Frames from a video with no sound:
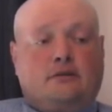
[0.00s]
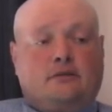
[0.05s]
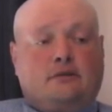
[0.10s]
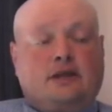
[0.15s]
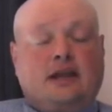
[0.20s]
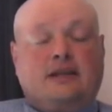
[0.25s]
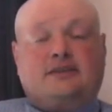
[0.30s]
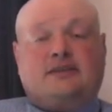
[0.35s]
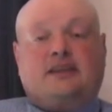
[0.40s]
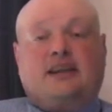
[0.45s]

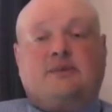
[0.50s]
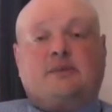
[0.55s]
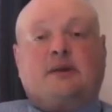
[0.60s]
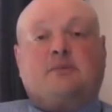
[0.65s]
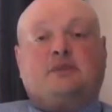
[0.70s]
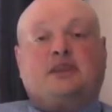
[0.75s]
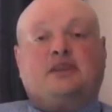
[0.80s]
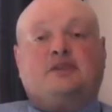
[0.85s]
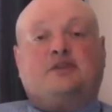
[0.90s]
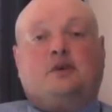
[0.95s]
hence the name
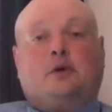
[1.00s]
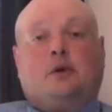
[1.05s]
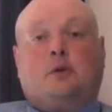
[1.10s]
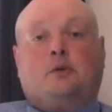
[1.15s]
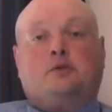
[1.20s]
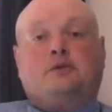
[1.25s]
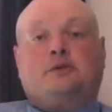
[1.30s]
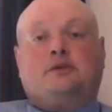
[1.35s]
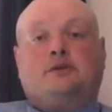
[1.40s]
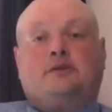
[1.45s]

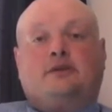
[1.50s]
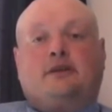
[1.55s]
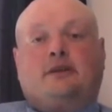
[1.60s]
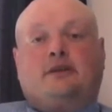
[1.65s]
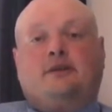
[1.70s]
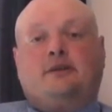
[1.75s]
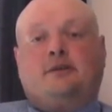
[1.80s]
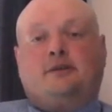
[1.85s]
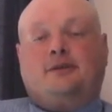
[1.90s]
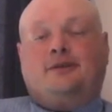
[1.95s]
Emlyn-Jones. I
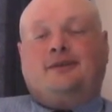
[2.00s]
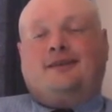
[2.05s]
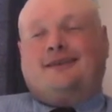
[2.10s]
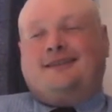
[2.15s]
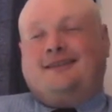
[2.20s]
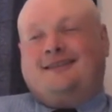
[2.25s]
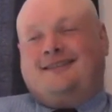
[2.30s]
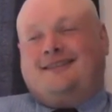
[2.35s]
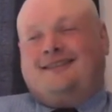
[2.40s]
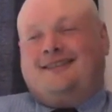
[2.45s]

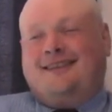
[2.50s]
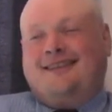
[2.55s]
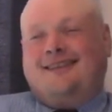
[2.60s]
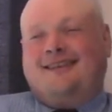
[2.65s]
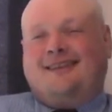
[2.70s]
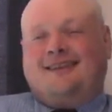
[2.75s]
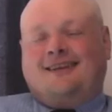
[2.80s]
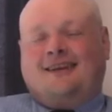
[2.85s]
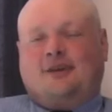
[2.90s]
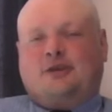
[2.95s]

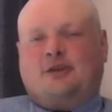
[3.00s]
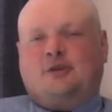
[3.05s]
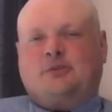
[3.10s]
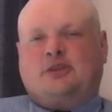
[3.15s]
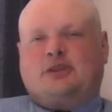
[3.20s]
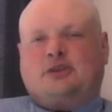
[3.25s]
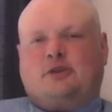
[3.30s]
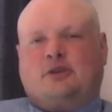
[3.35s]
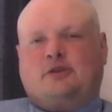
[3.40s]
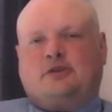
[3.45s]
couldn't be
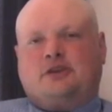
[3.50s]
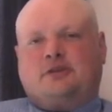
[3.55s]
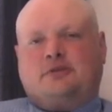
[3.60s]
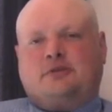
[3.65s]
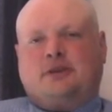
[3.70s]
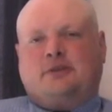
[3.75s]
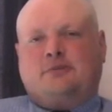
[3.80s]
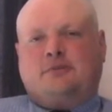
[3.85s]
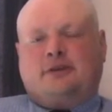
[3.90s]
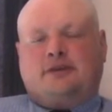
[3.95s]
Scottish or
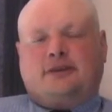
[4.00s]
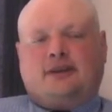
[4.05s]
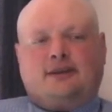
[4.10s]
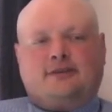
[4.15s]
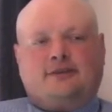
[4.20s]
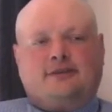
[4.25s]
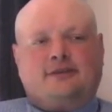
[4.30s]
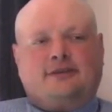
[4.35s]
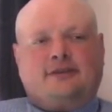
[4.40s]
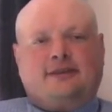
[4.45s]
anything like that,
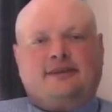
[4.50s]
could I?